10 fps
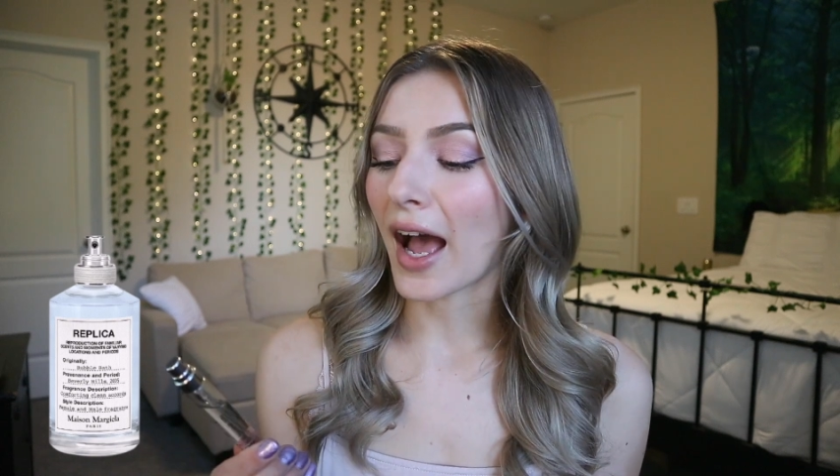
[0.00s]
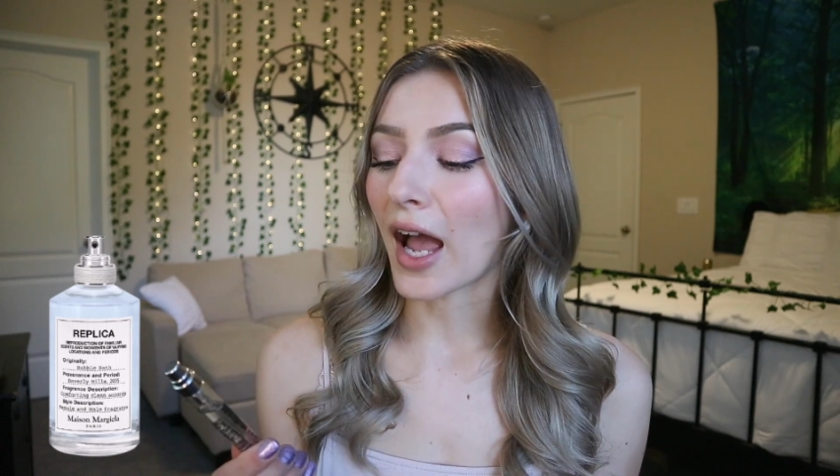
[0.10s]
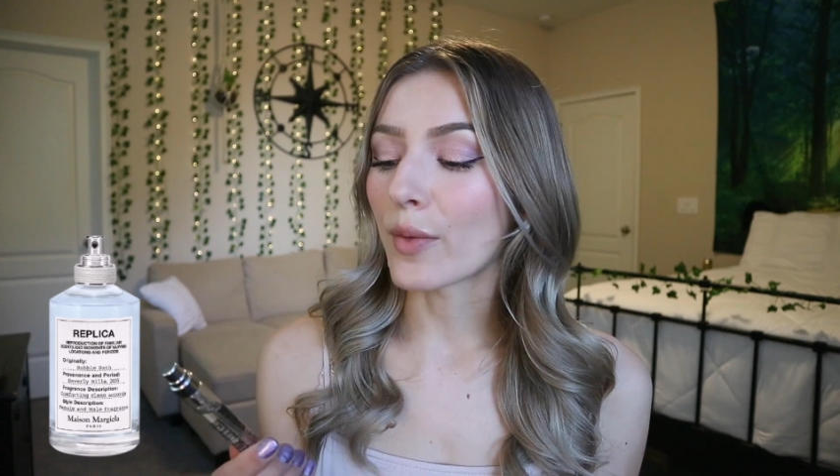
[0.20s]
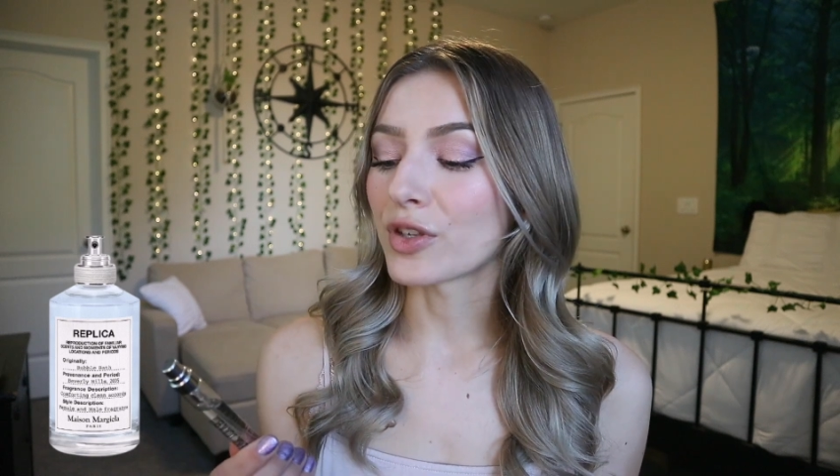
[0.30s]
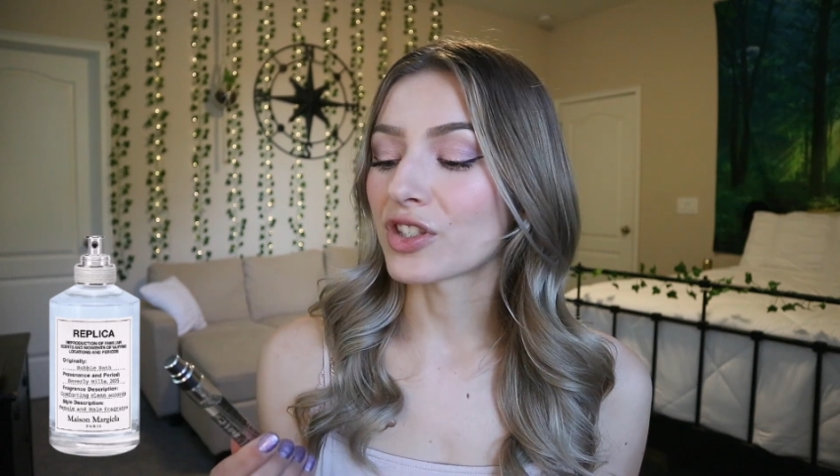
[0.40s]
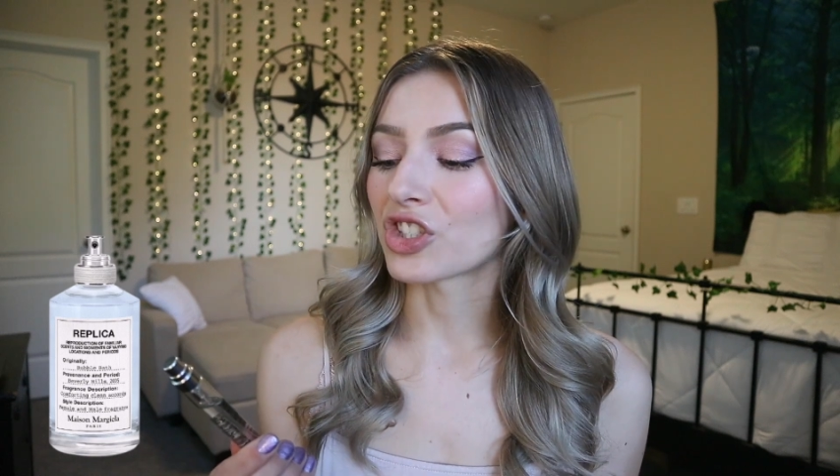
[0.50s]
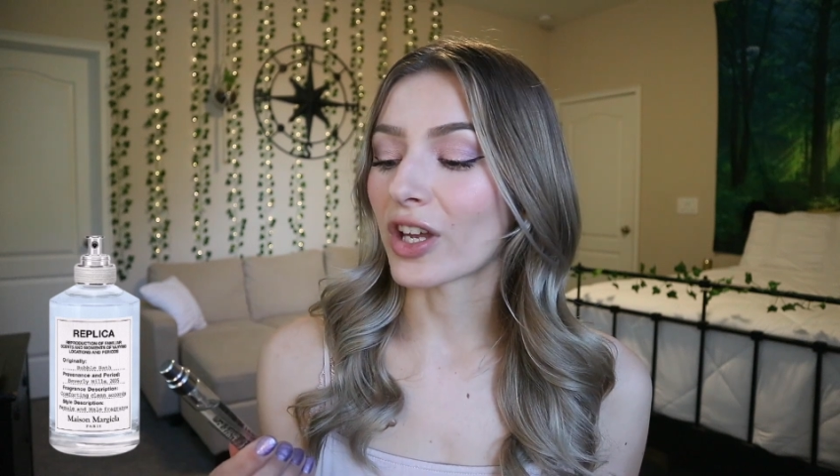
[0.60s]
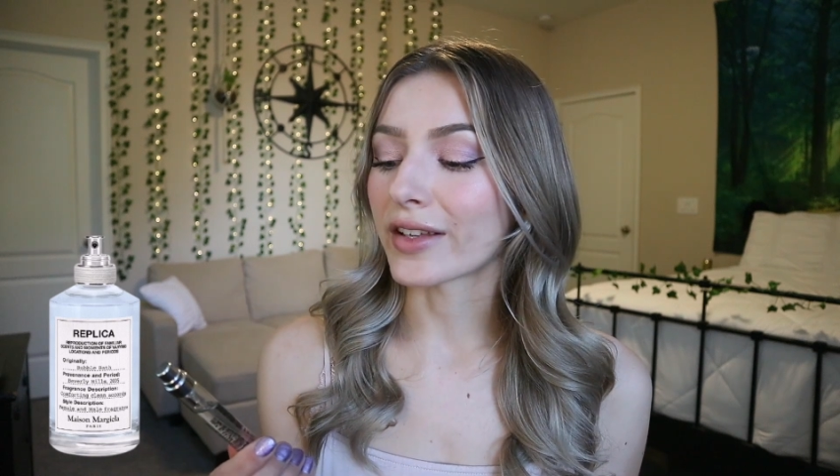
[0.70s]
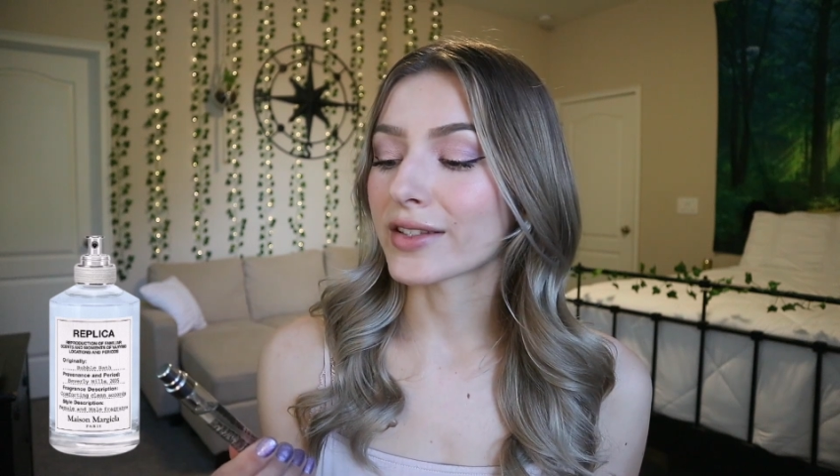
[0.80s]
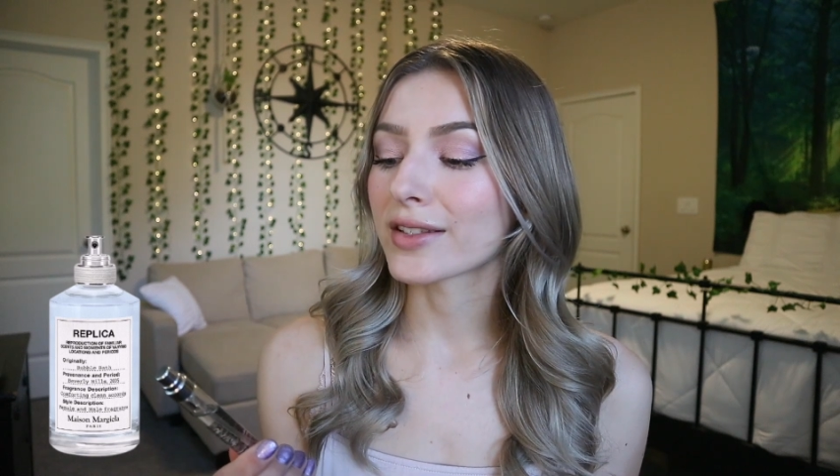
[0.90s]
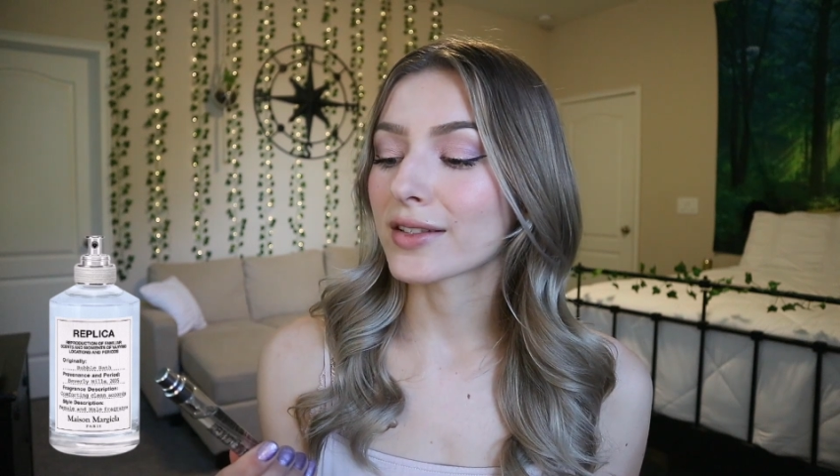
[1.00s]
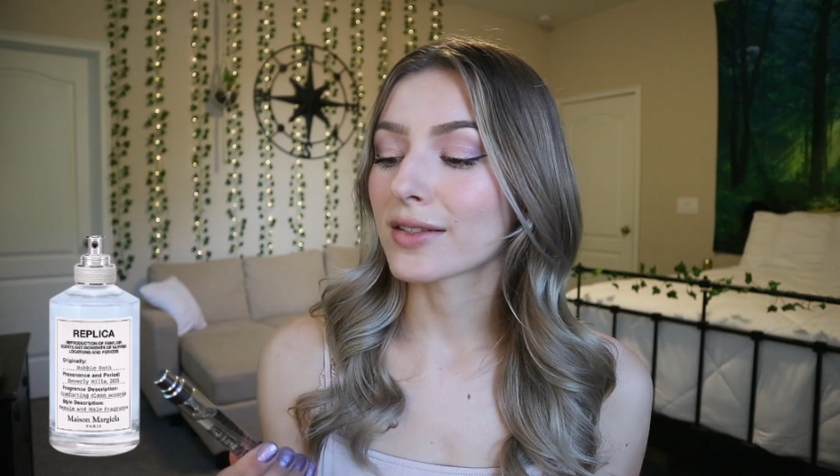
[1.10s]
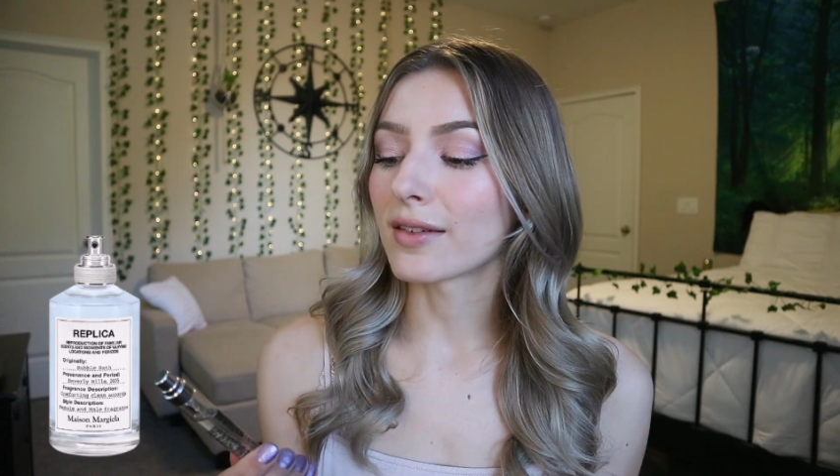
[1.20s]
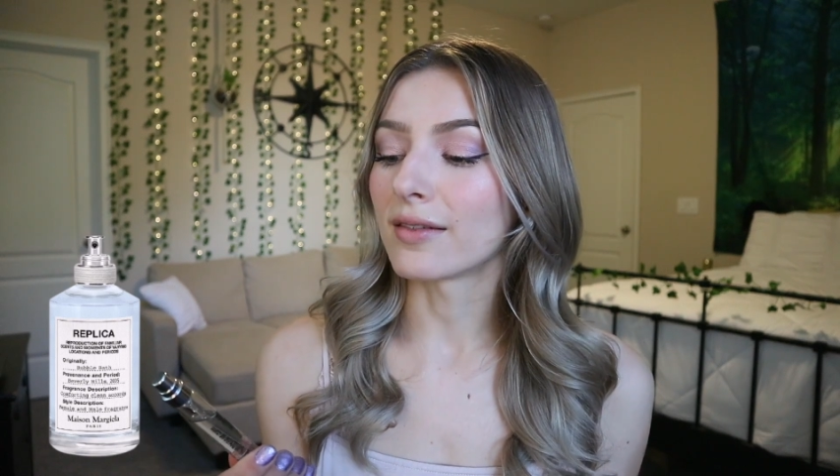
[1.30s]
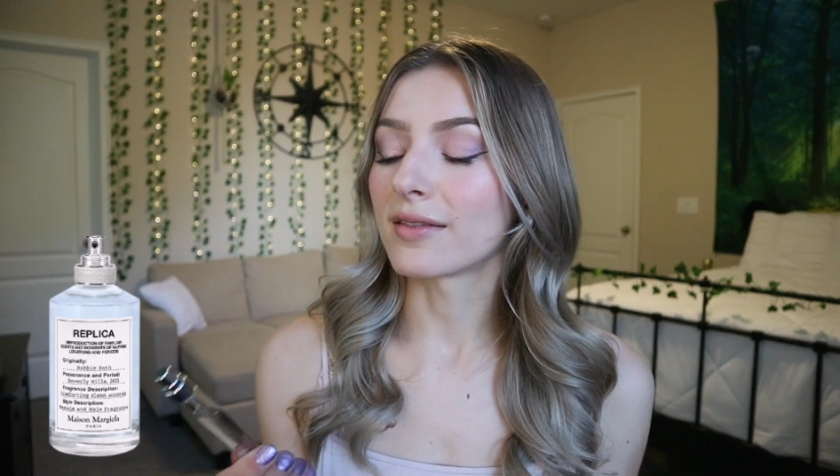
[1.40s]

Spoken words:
I was just